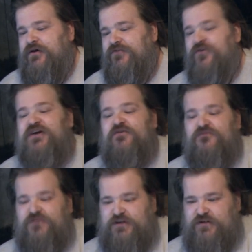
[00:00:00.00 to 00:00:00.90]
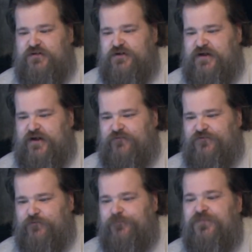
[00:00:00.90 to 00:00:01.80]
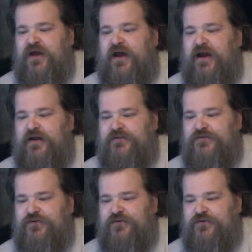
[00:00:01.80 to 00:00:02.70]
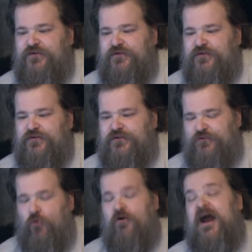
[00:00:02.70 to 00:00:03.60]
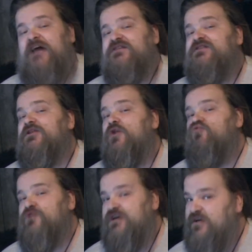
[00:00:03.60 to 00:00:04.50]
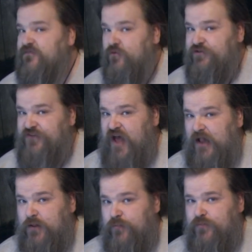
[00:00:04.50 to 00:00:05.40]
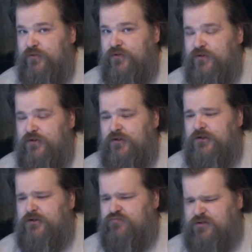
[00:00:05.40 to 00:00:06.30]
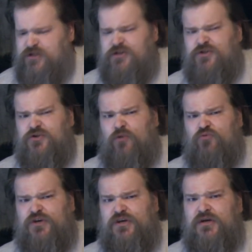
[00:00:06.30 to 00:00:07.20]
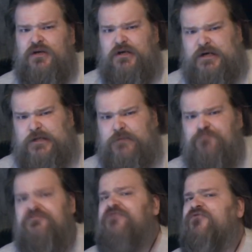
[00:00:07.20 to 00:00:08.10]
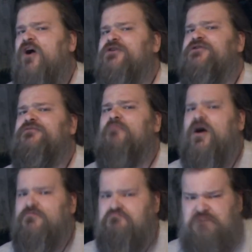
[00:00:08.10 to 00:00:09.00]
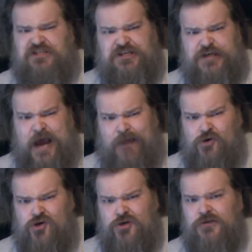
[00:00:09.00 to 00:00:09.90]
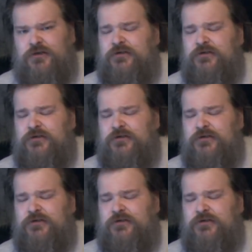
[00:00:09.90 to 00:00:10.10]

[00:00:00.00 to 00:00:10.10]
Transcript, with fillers: So they convened in a council, and Thor asked Loki for his help. Please, Loki, help me find my missing hammer.